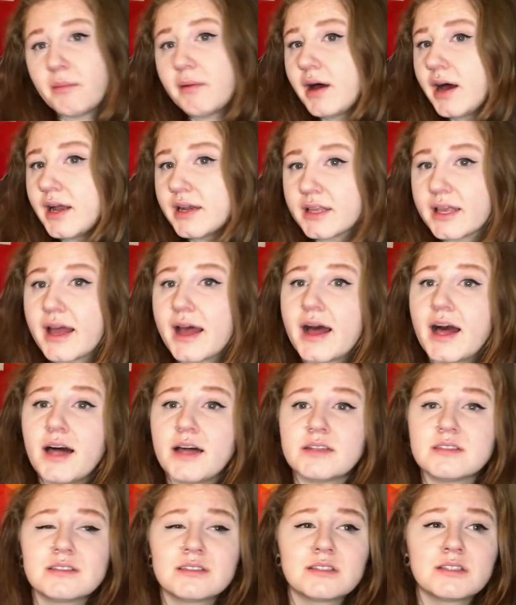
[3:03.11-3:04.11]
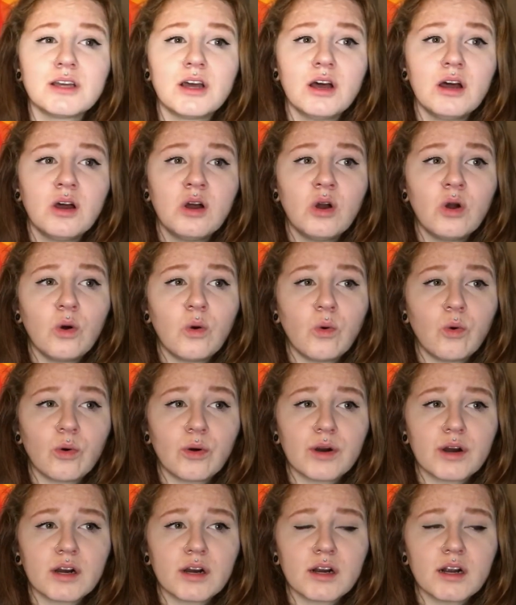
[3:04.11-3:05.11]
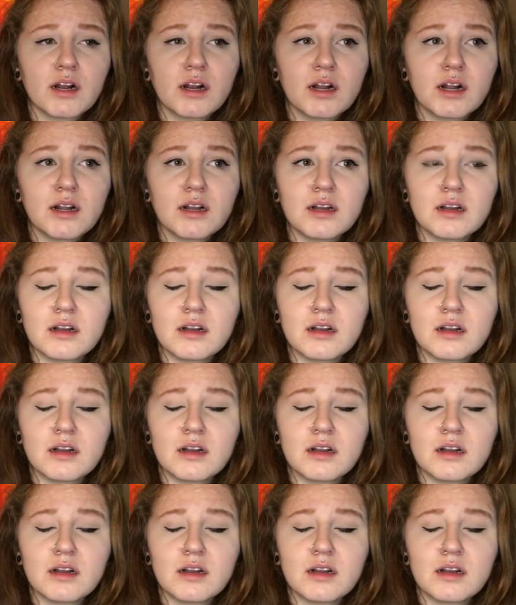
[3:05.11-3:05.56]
podcast or